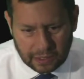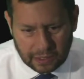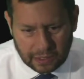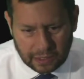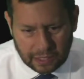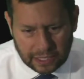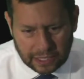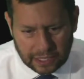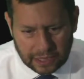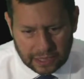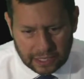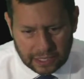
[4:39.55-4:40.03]

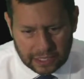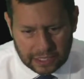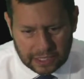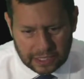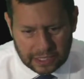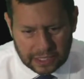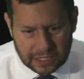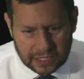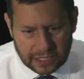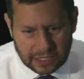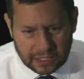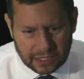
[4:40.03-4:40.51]
like
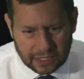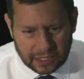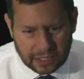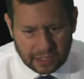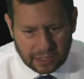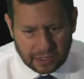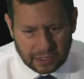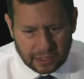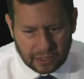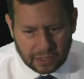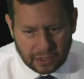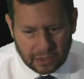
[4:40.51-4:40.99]
this.
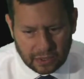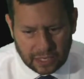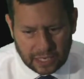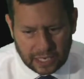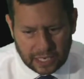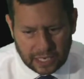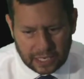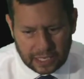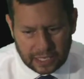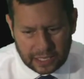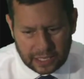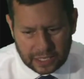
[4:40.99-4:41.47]

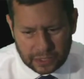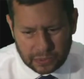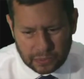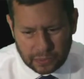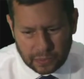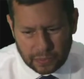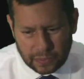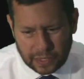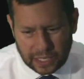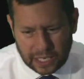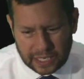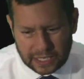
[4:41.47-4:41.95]
Okay, that's
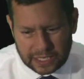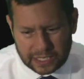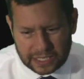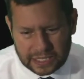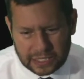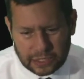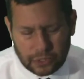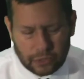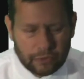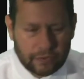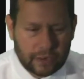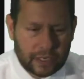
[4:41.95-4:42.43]
what we kind of
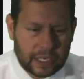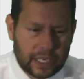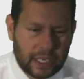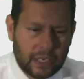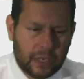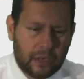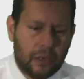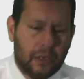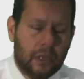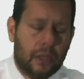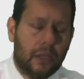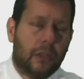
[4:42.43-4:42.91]
see over
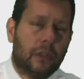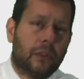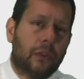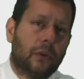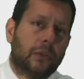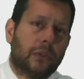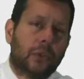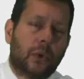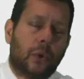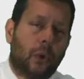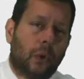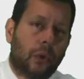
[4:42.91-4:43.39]
here.
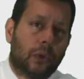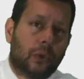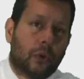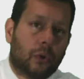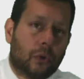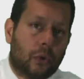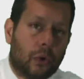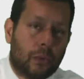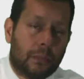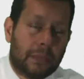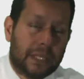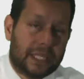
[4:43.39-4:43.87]
Those are called
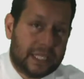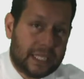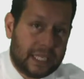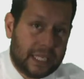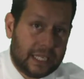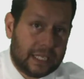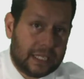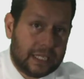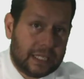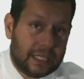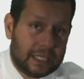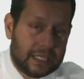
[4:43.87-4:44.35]

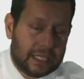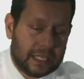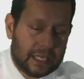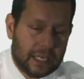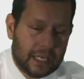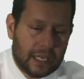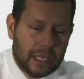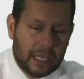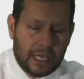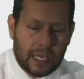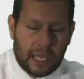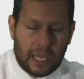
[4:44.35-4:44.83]
chromatids,
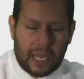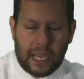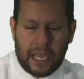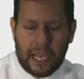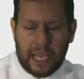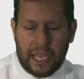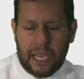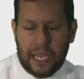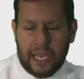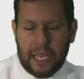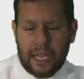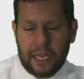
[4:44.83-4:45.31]

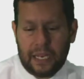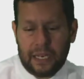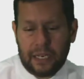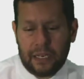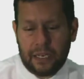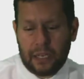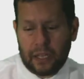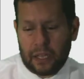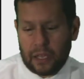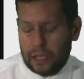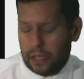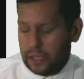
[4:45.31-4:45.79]
and
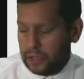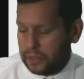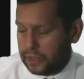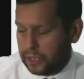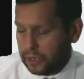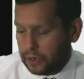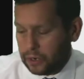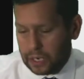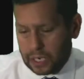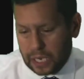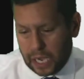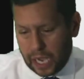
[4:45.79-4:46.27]

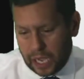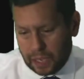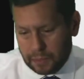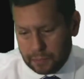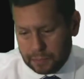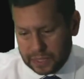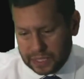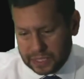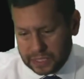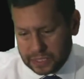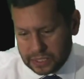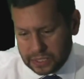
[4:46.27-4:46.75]
they're
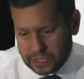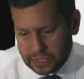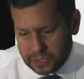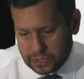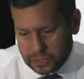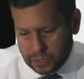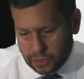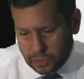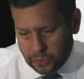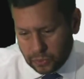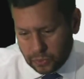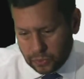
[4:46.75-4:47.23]
copies.
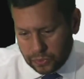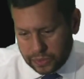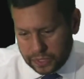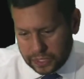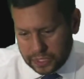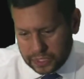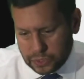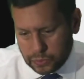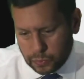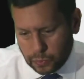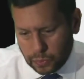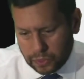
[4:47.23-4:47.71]
So
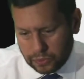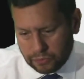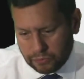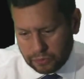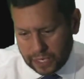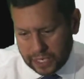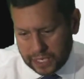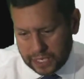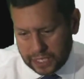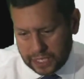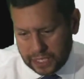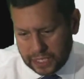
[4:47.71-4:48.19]
this one
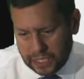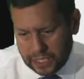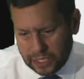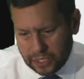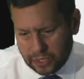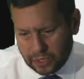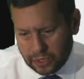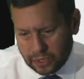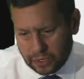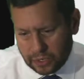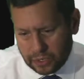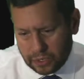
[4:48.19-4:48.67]
right
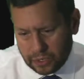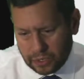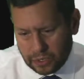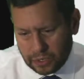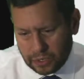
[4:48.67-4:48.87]
here,